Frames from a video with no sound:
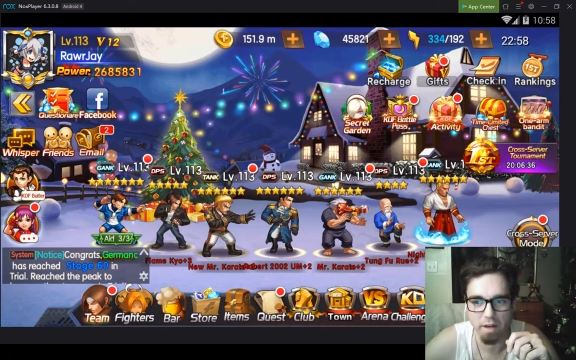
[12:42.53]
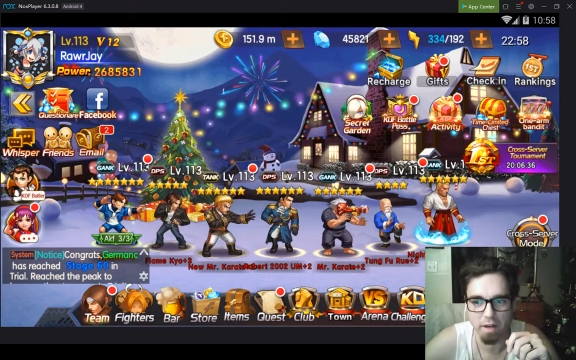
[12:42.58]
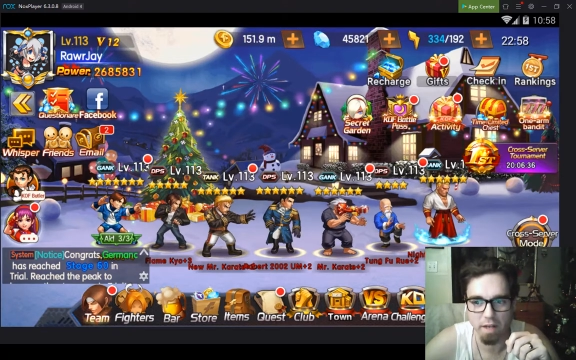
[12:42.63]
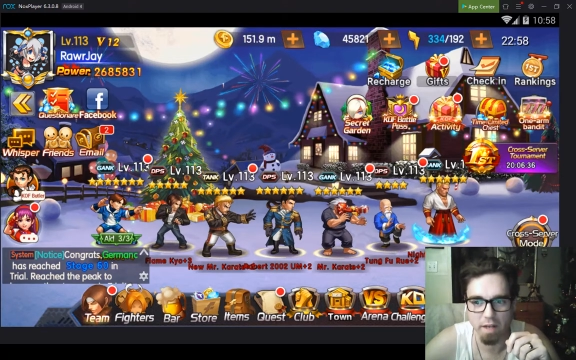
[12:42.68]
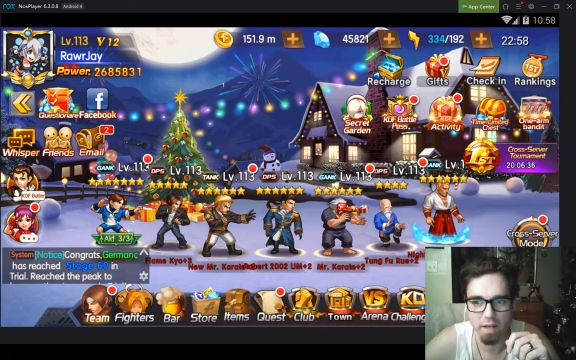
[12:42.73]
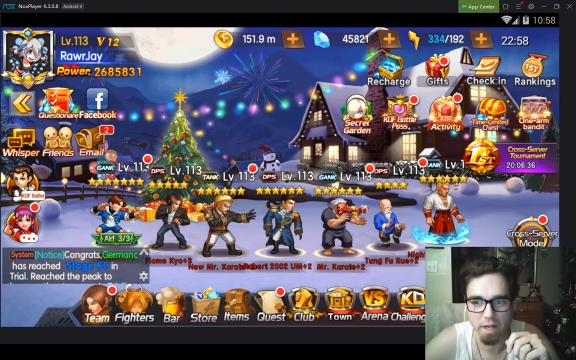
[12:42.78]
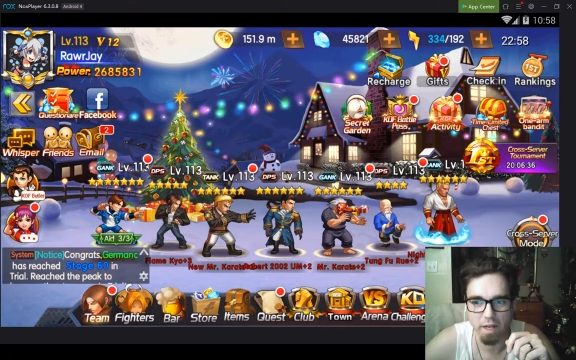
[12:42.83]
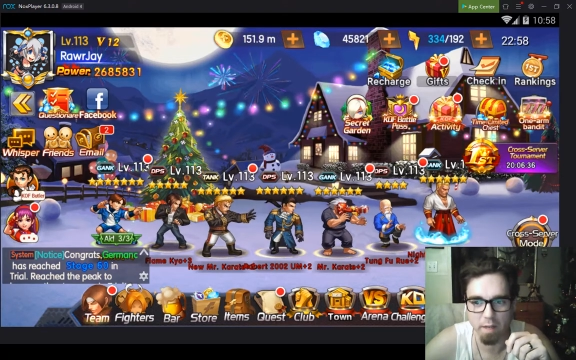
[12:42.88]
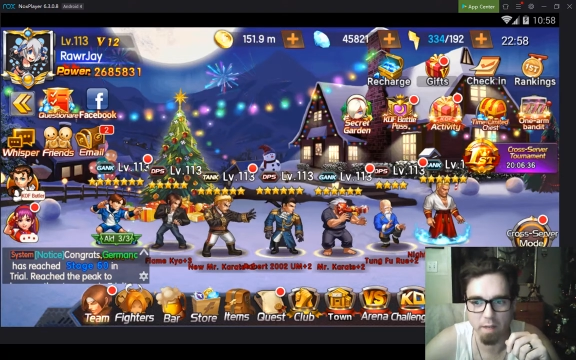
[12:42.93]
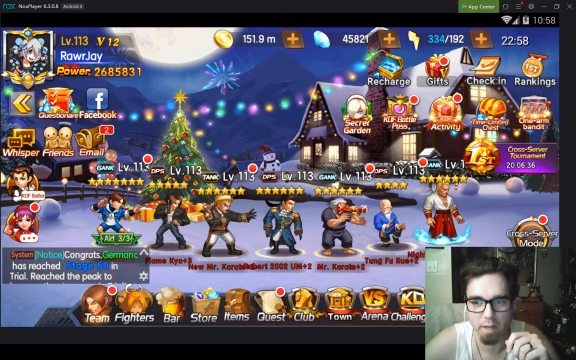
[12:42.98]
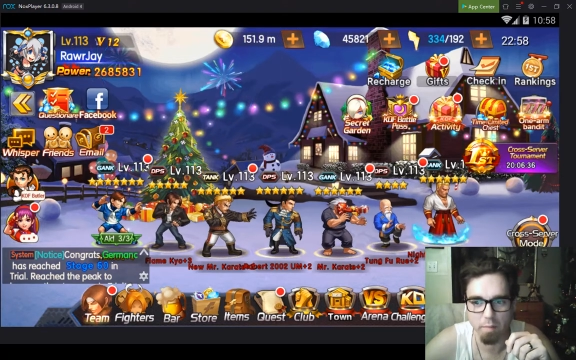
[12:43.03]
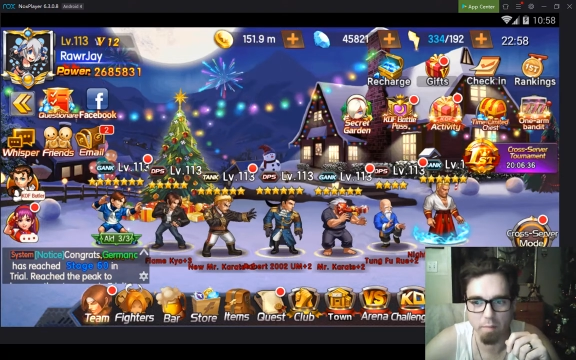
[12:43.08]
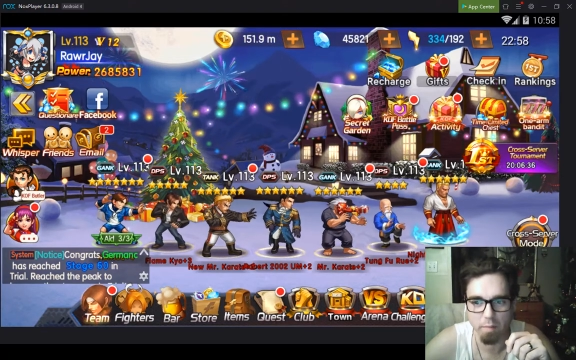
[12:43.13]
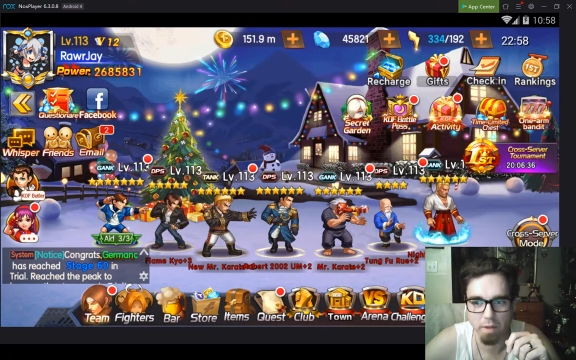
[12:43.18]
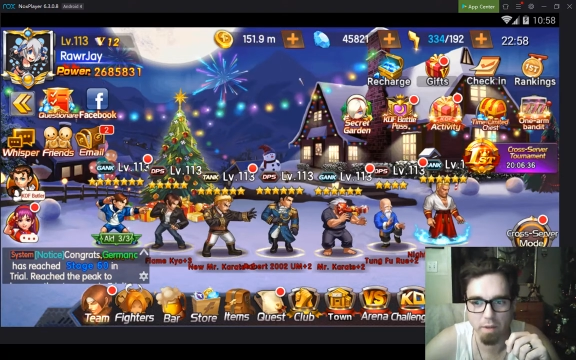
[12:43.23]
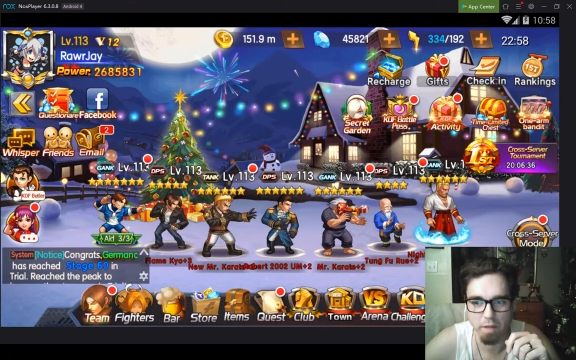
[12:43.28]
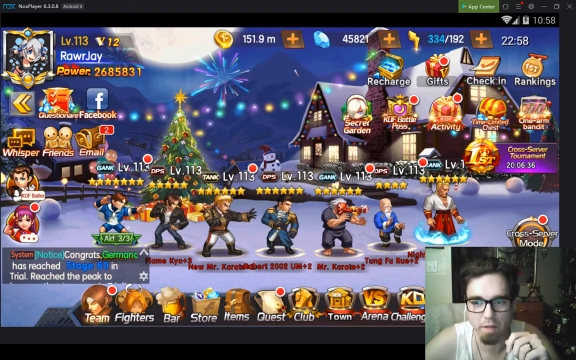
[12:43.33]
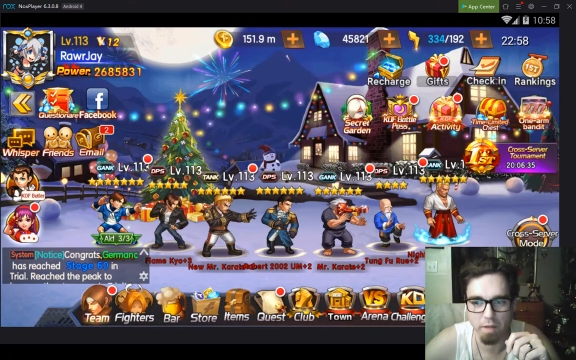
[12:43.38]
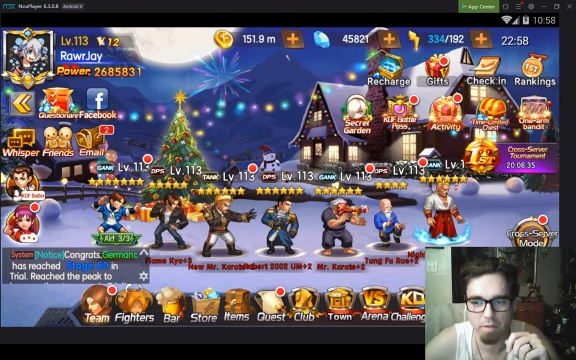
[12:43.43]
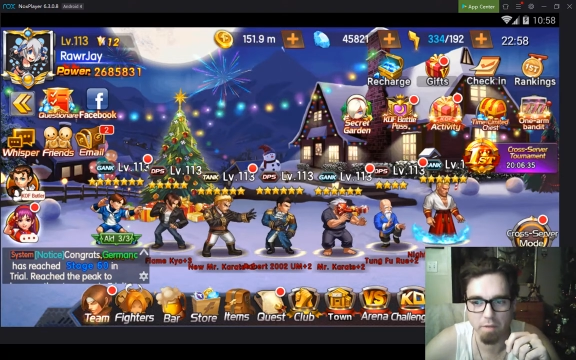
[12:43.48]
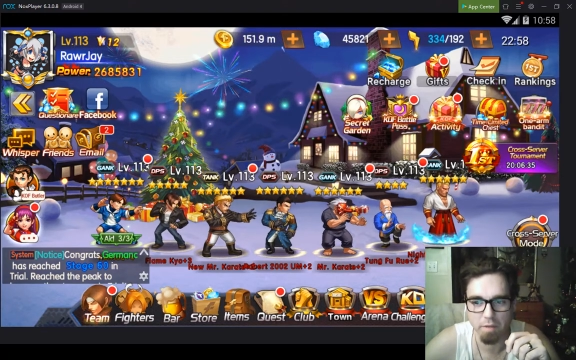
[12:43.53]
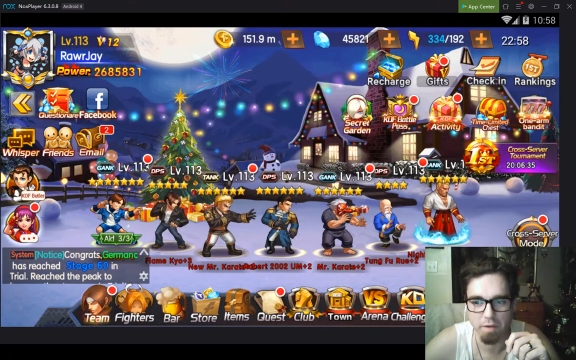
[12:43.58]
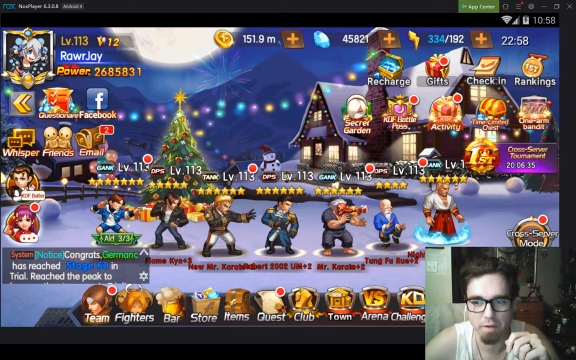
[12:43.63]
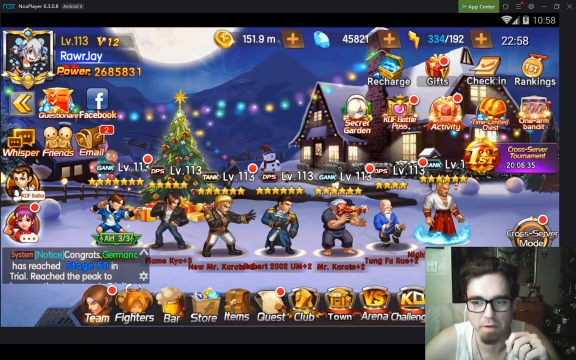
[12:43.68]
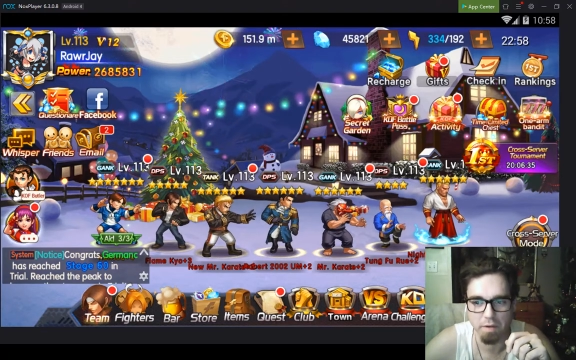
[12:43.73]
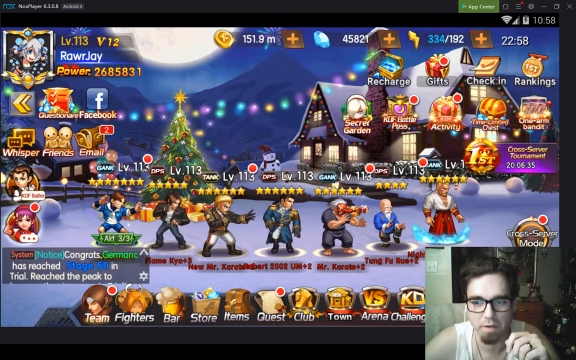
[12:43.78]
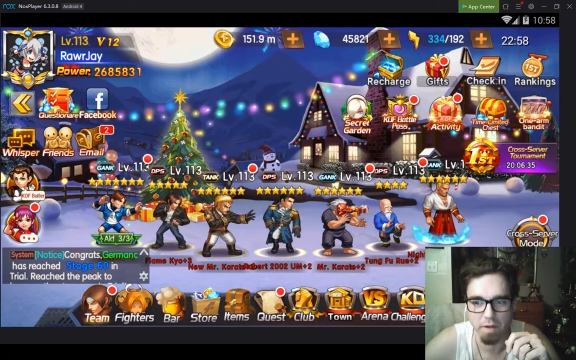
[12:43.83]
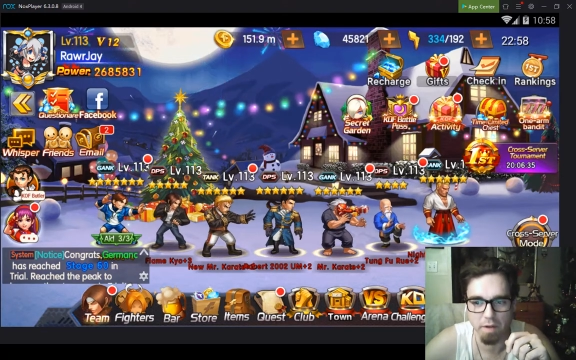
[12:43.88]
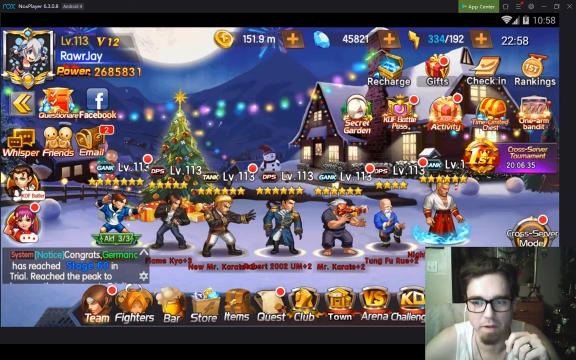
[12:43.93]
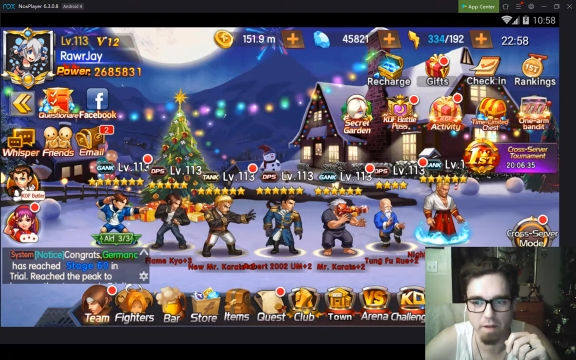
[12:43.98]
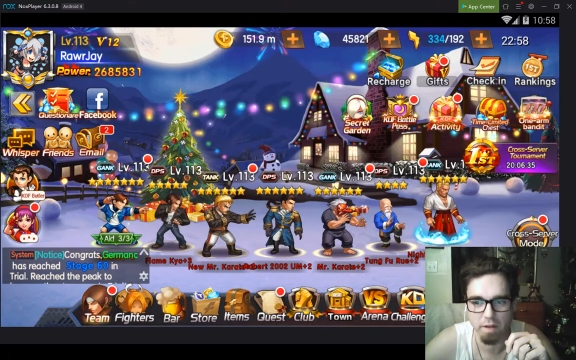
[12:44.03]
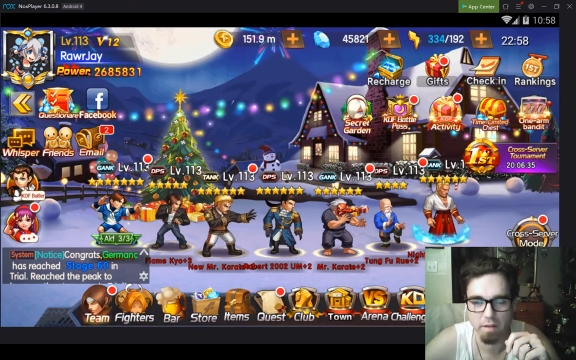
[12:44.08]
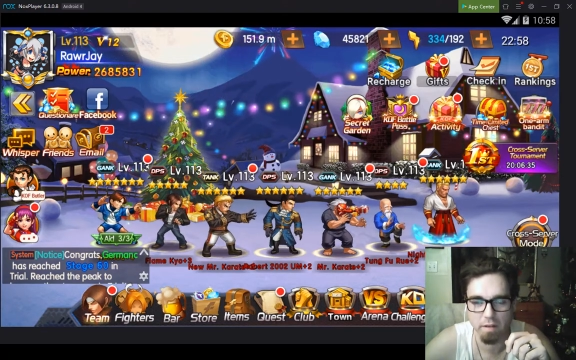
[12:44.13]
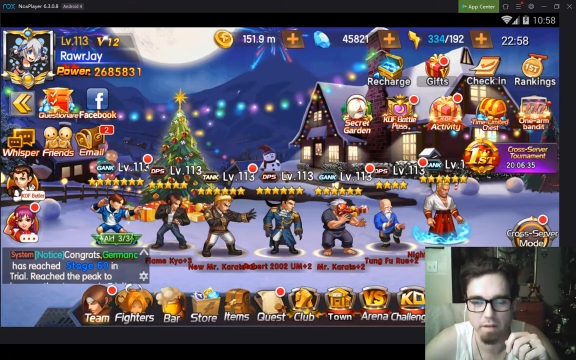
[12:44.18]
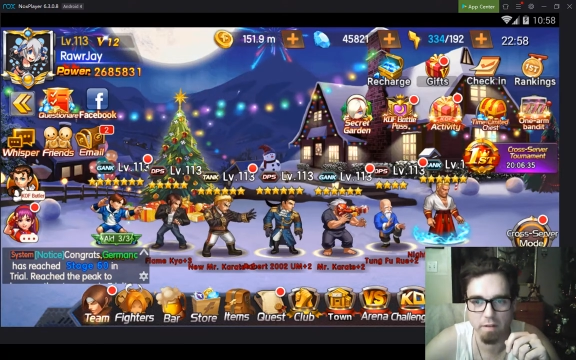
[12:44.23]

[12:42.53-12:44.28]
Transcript: getting him if you're uh,